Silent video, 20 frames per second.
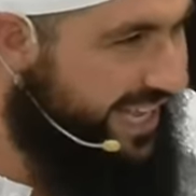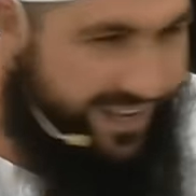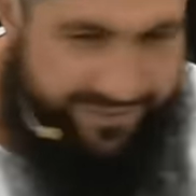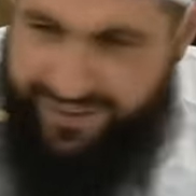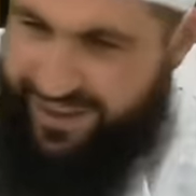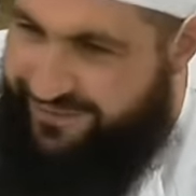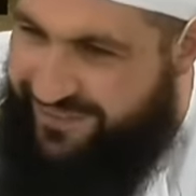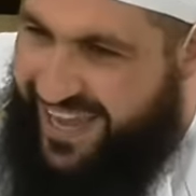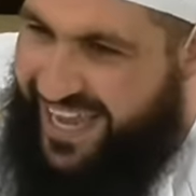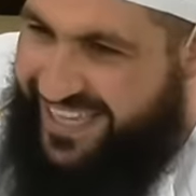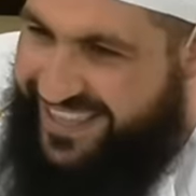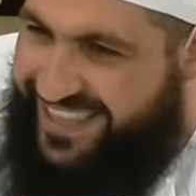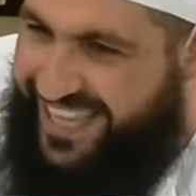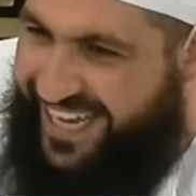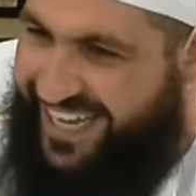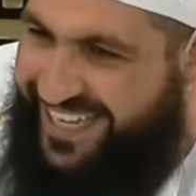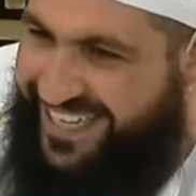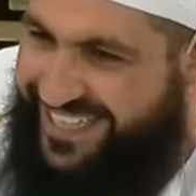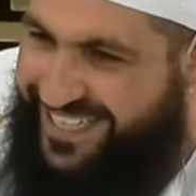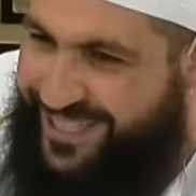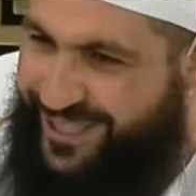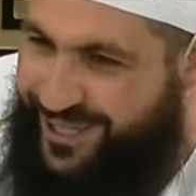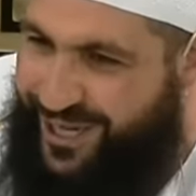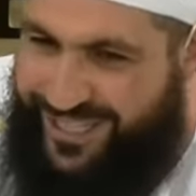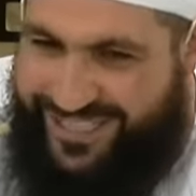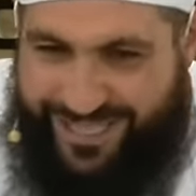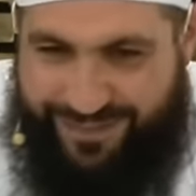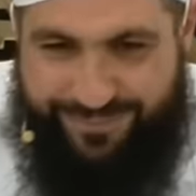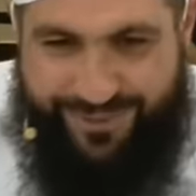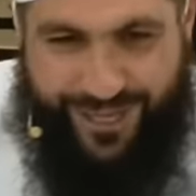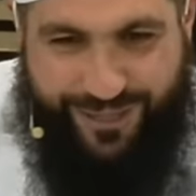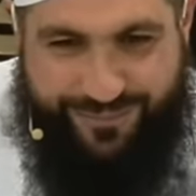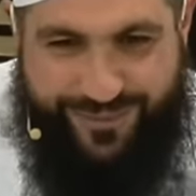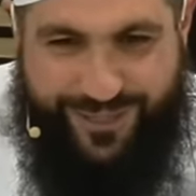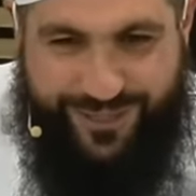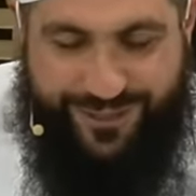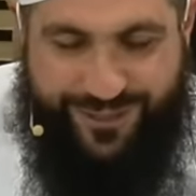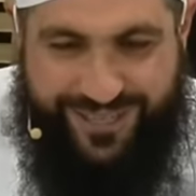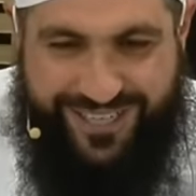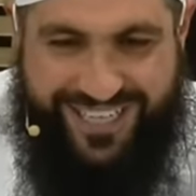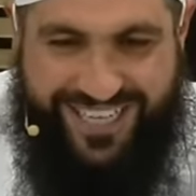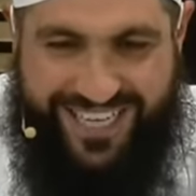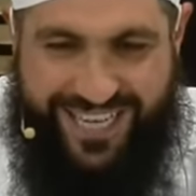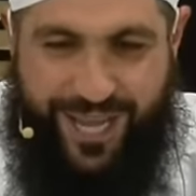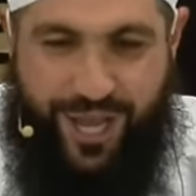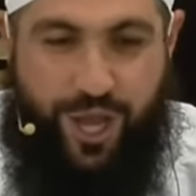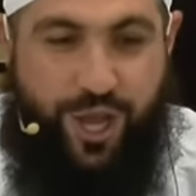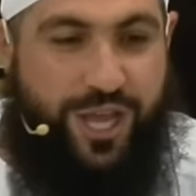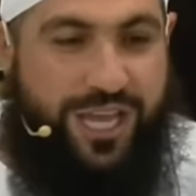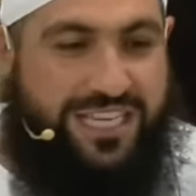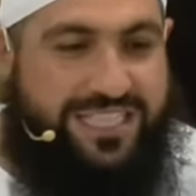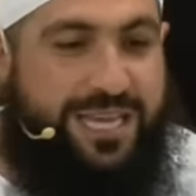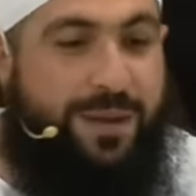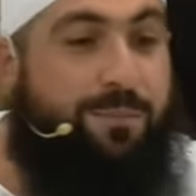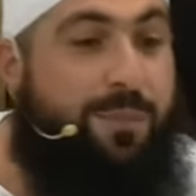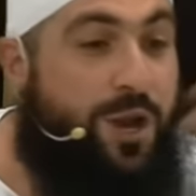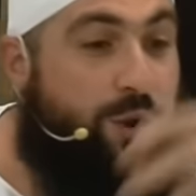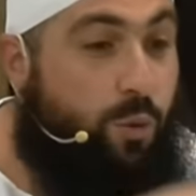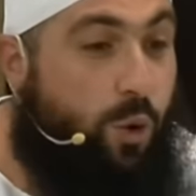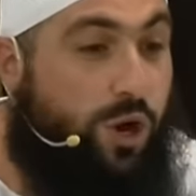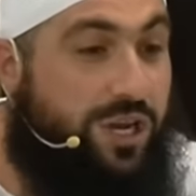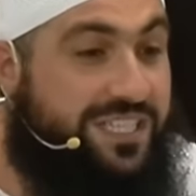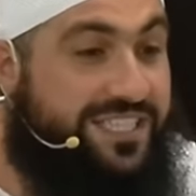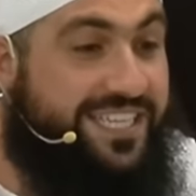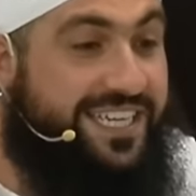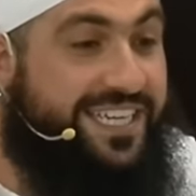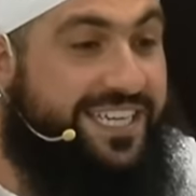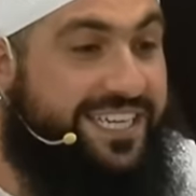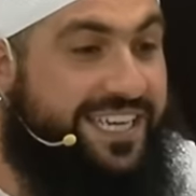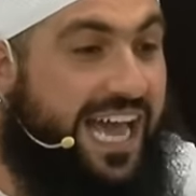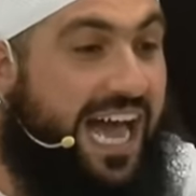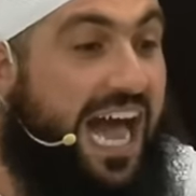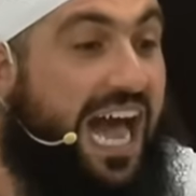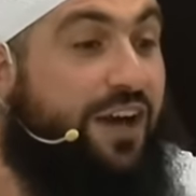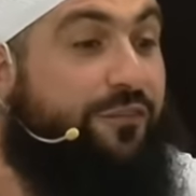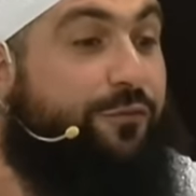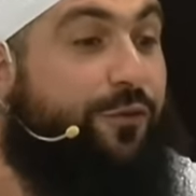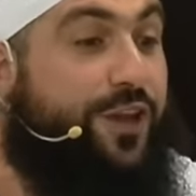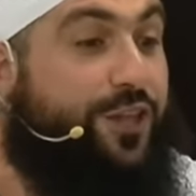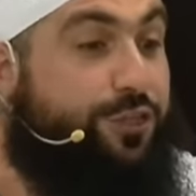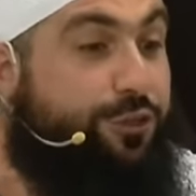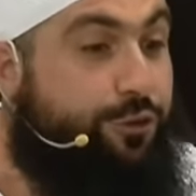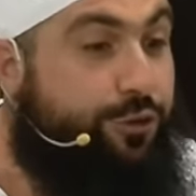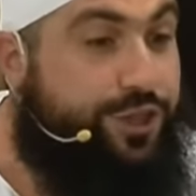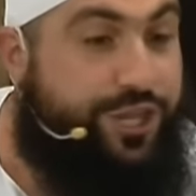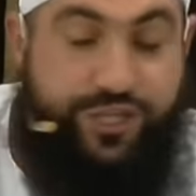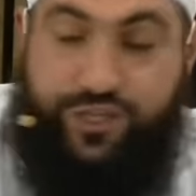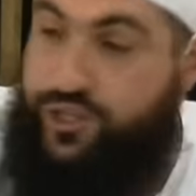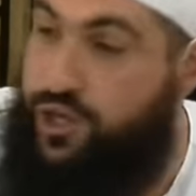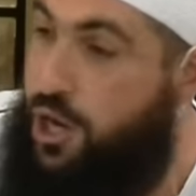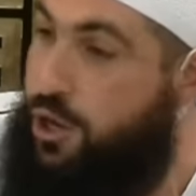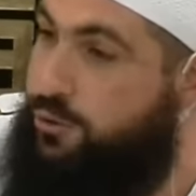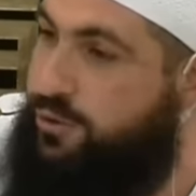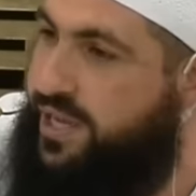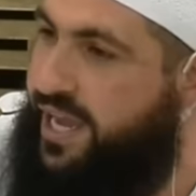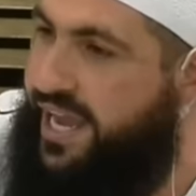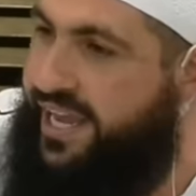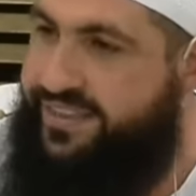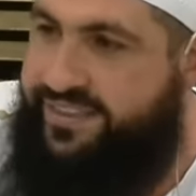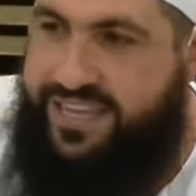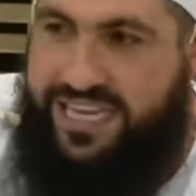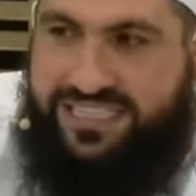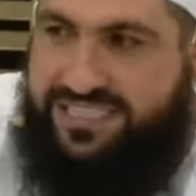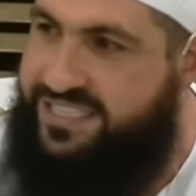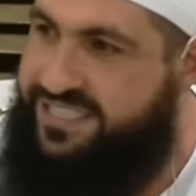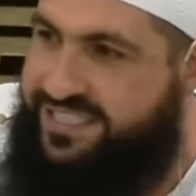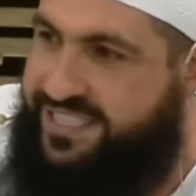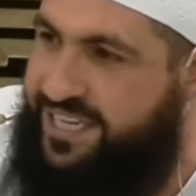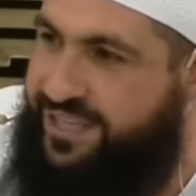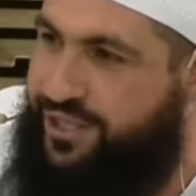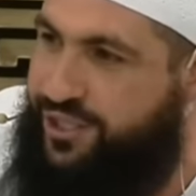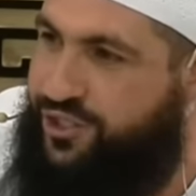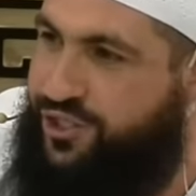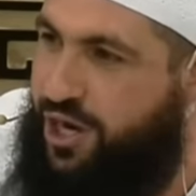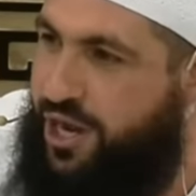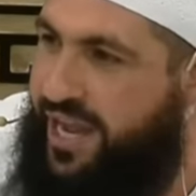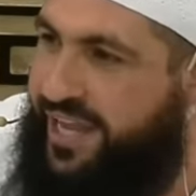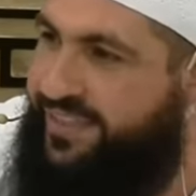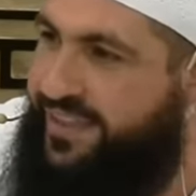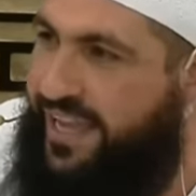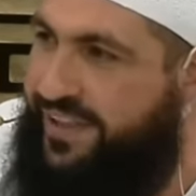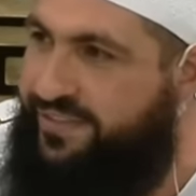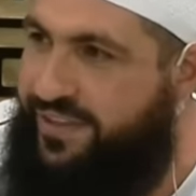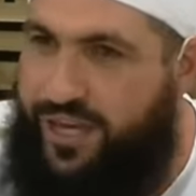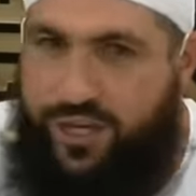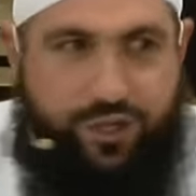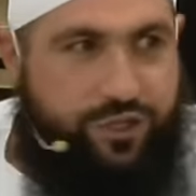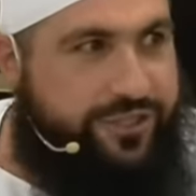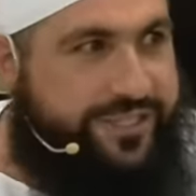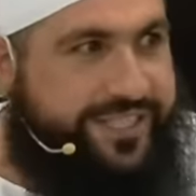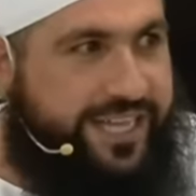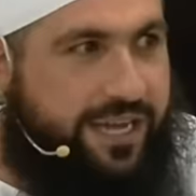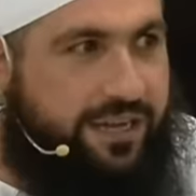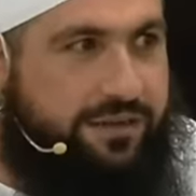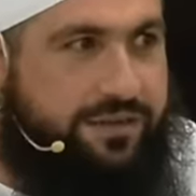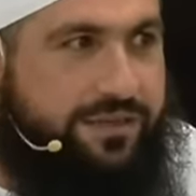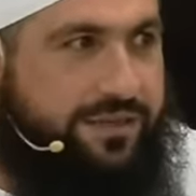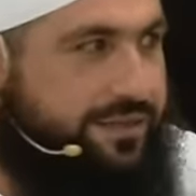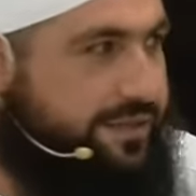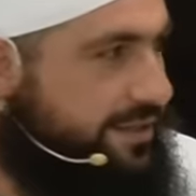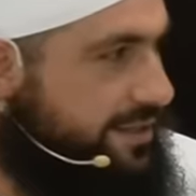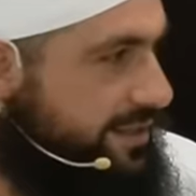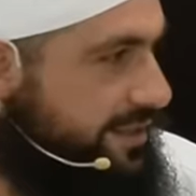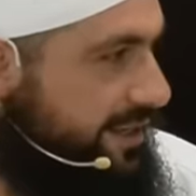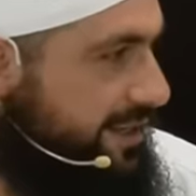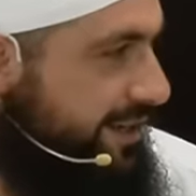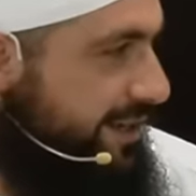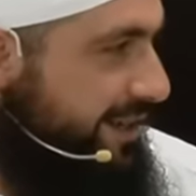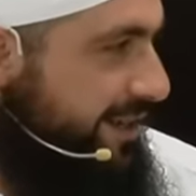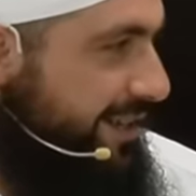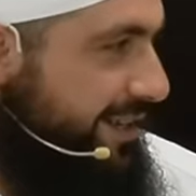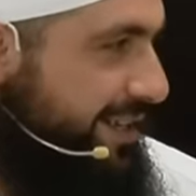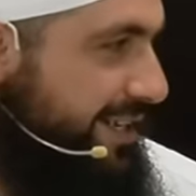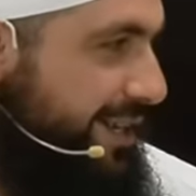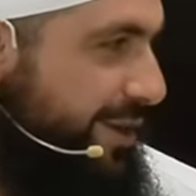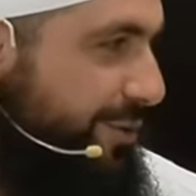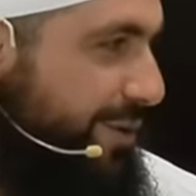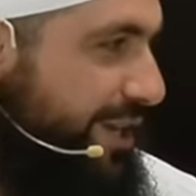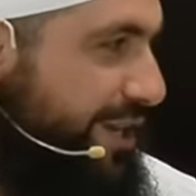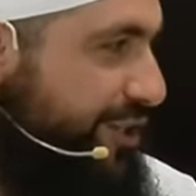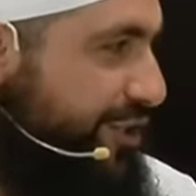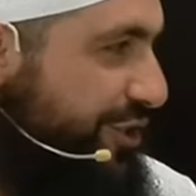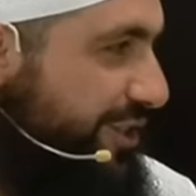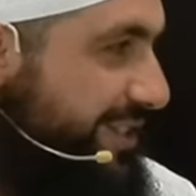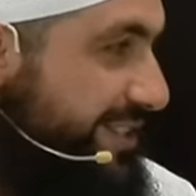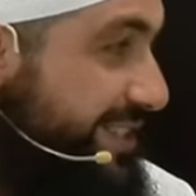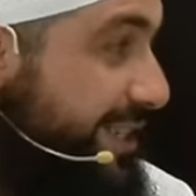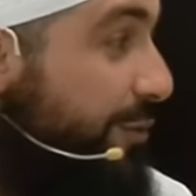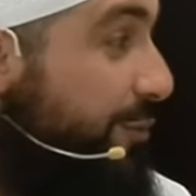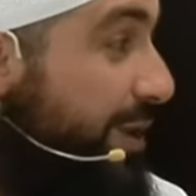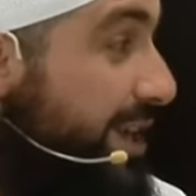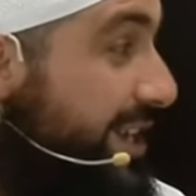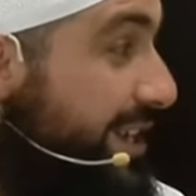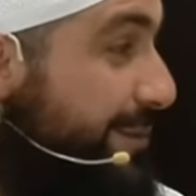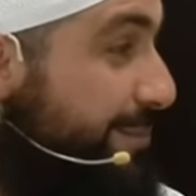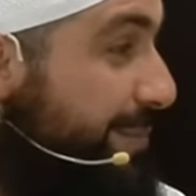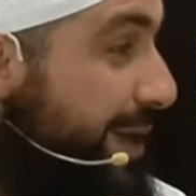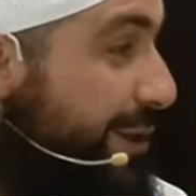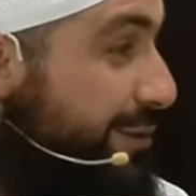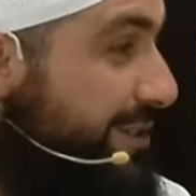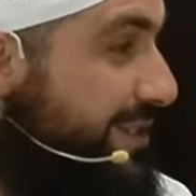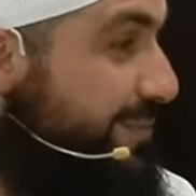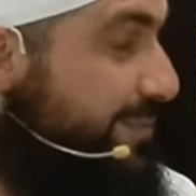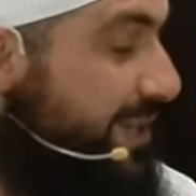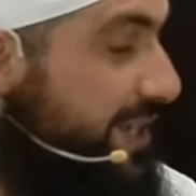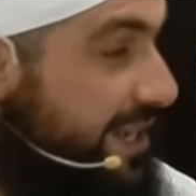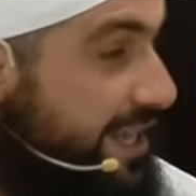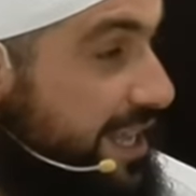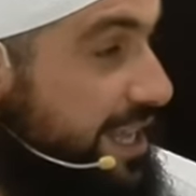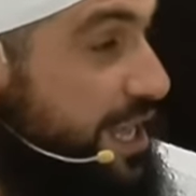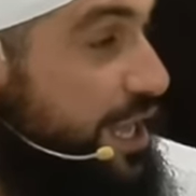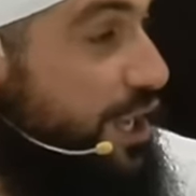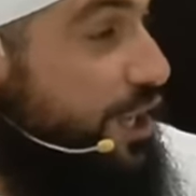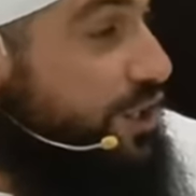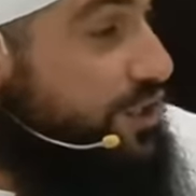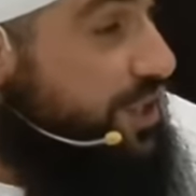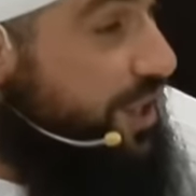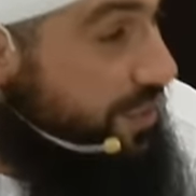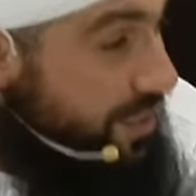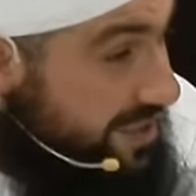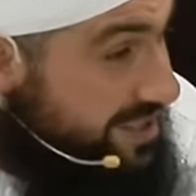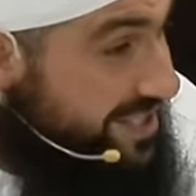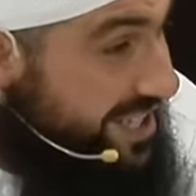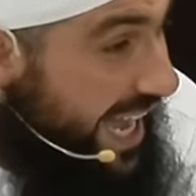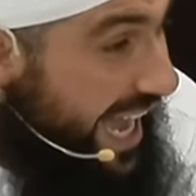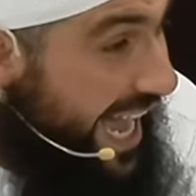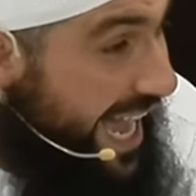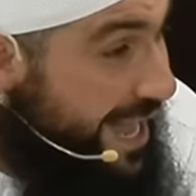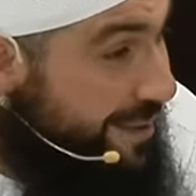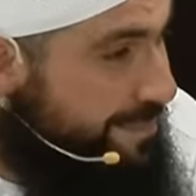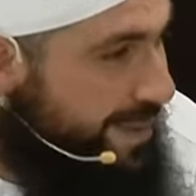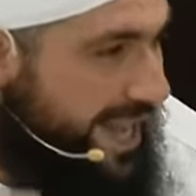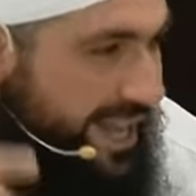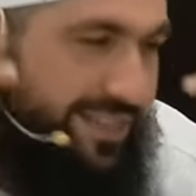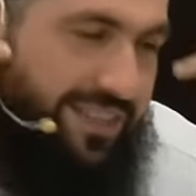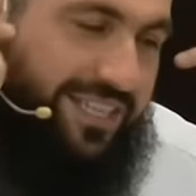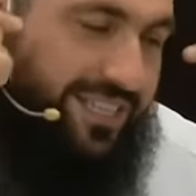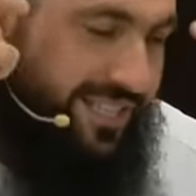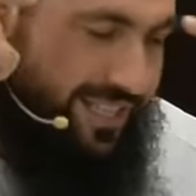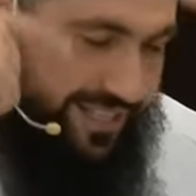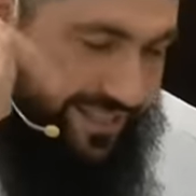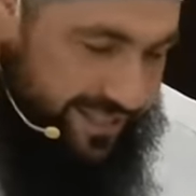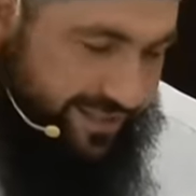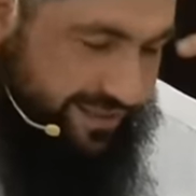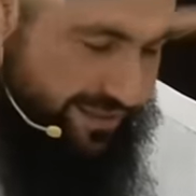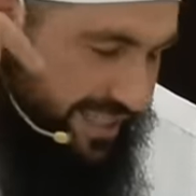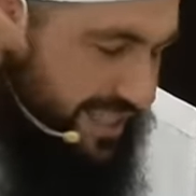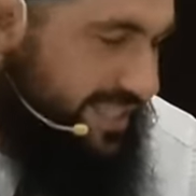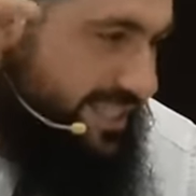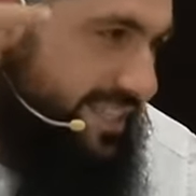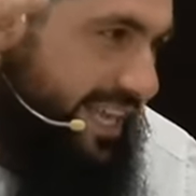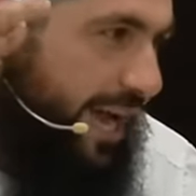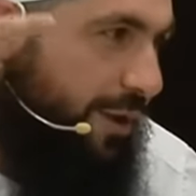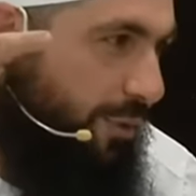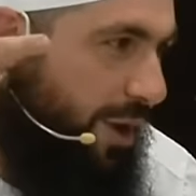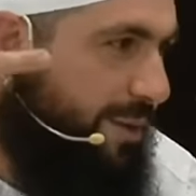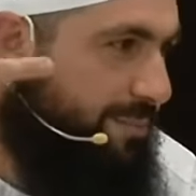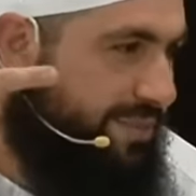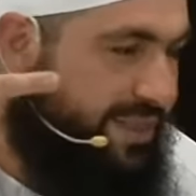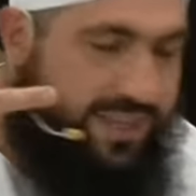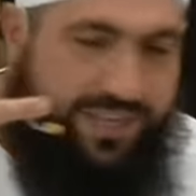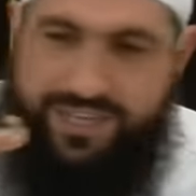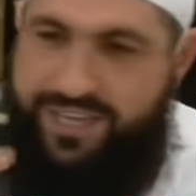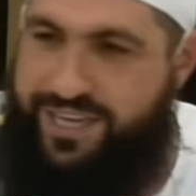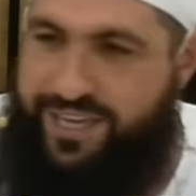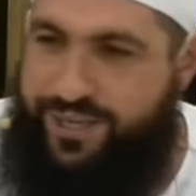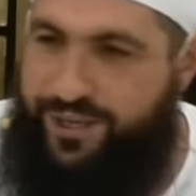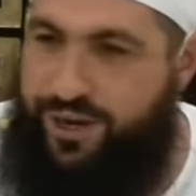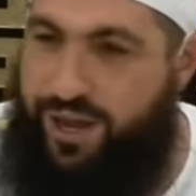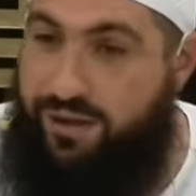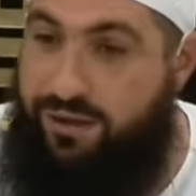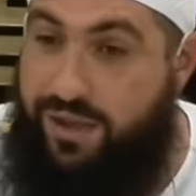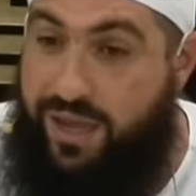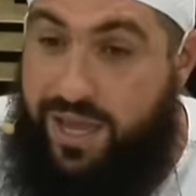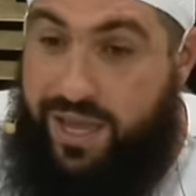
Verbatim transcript: Have you ever had that? You know, sometimes you're someone walks in halfway through the joke and doesn't see the joke, and, and then you start, oh yeah, Allah, what a jursa, what an embarrassment. So the Sahaba, this is this is how I'm thinking, you know.